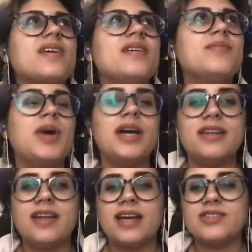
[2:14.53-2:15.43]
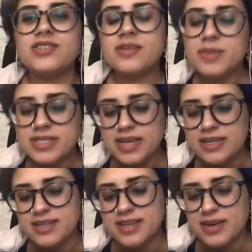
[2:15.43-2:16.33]
But I just am
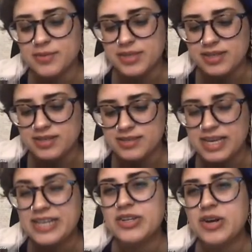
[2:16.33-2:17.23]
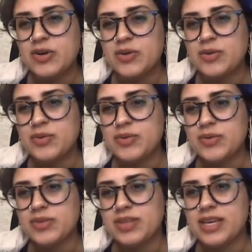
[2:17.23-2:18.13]
excited now because I know
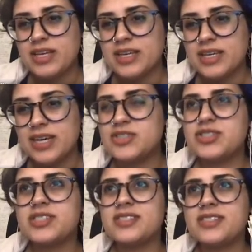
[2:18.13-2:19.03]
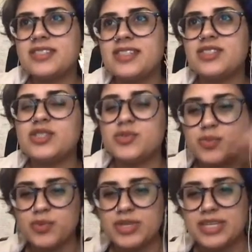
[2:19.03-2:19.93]
like
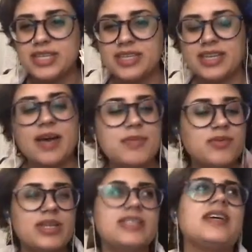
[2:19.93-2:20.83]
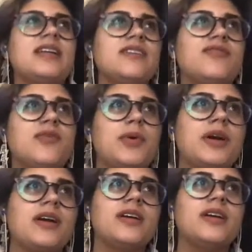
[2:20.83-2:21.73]
it got me re-excited
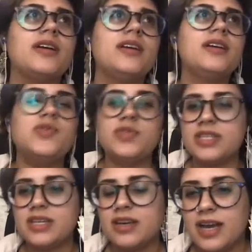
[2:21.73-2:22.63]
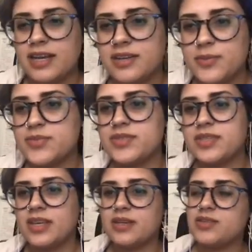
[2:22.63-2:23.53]
for using
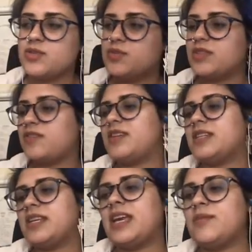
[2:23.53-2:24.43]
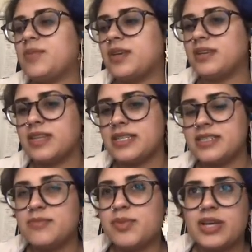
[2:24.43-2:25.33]
items to like do stuff in game because I
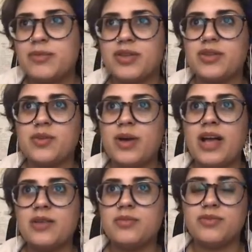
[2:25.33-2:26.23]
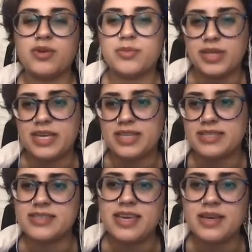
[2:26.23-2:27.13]
didn't play Breath of the Wild before playing
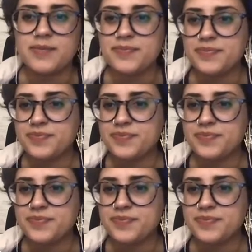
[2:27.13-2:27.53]
this game.